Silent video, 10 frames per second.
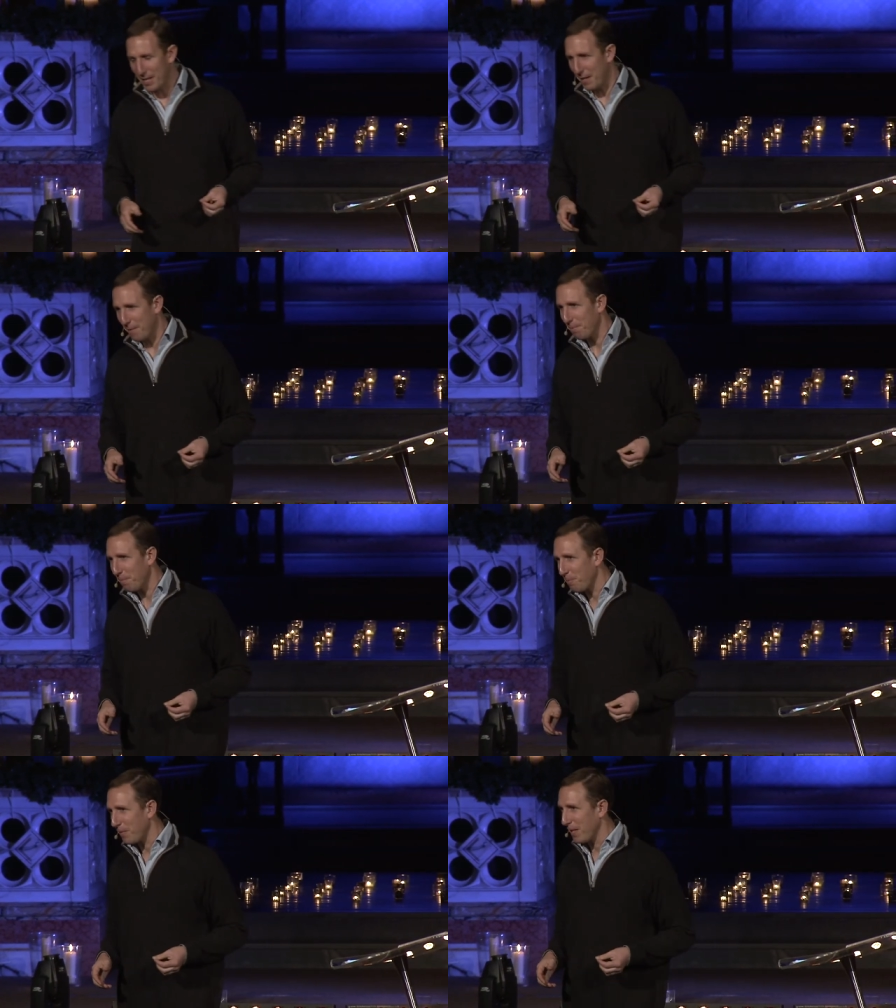uh,
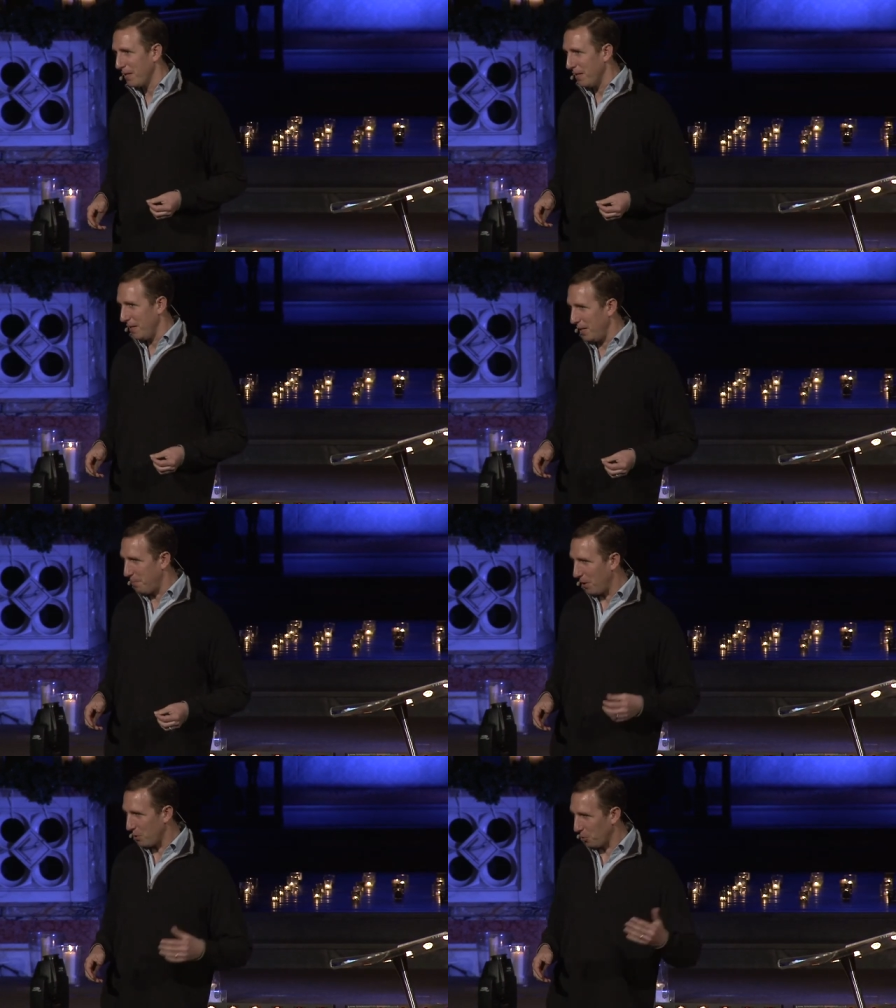his
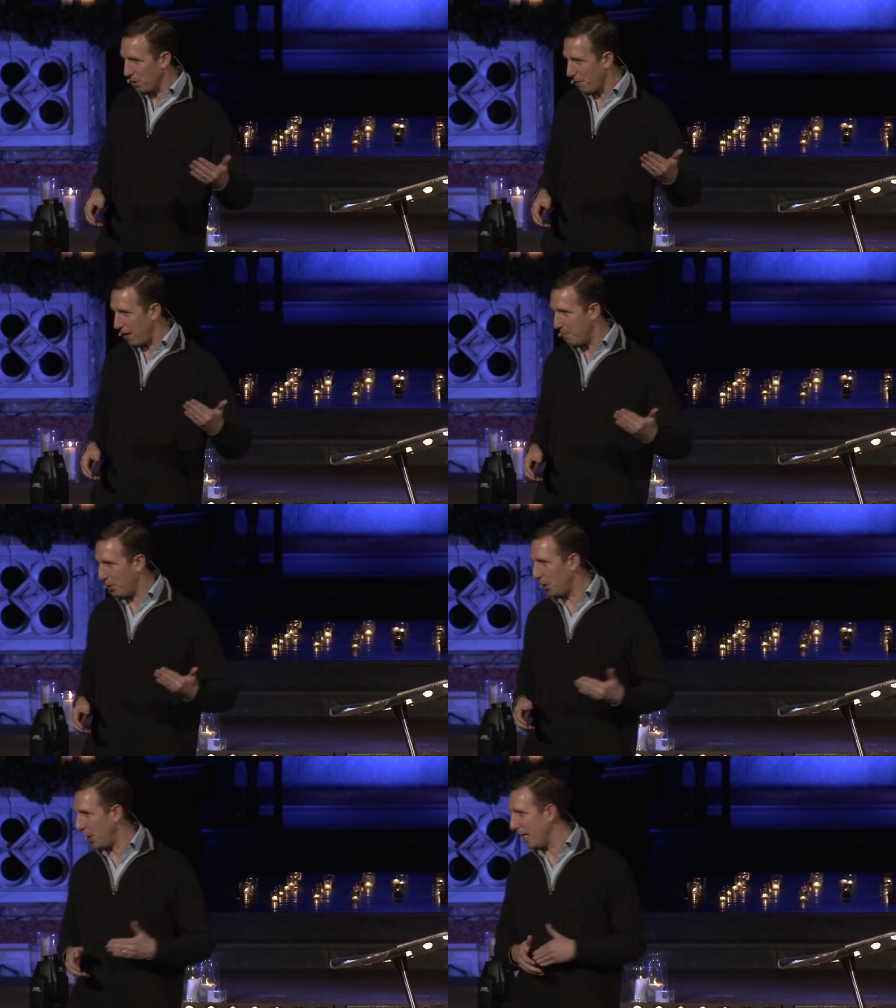parents were also very
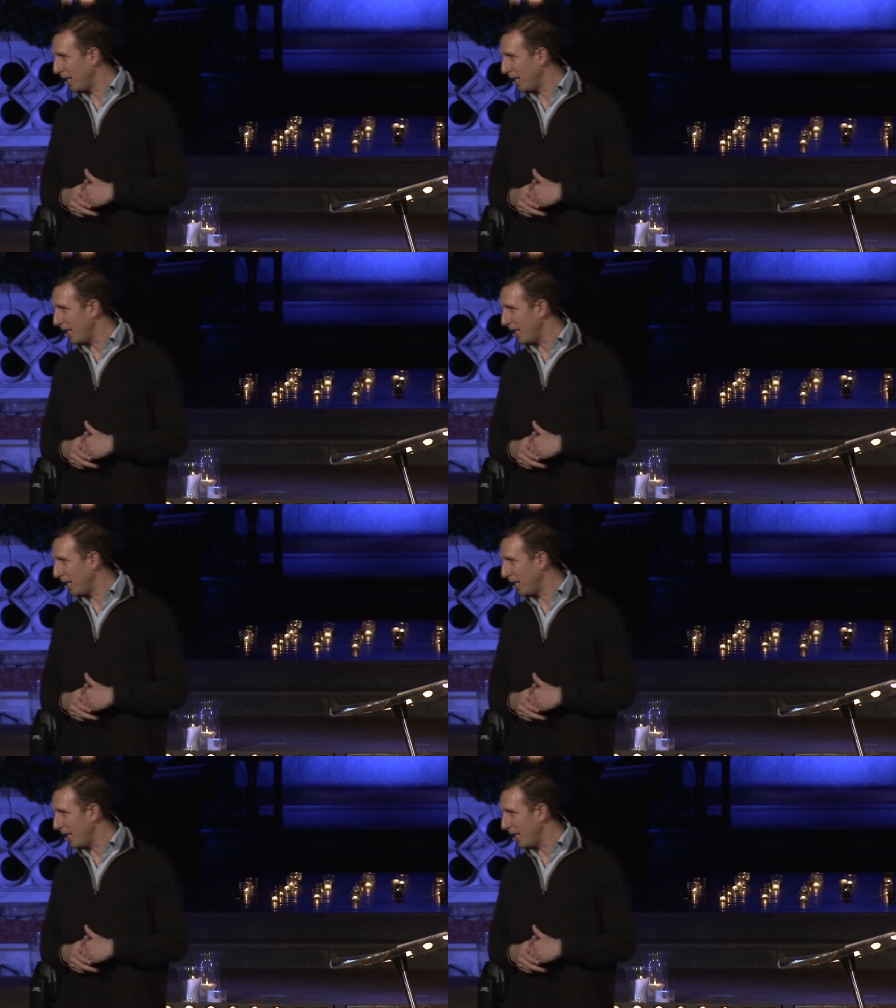pushy,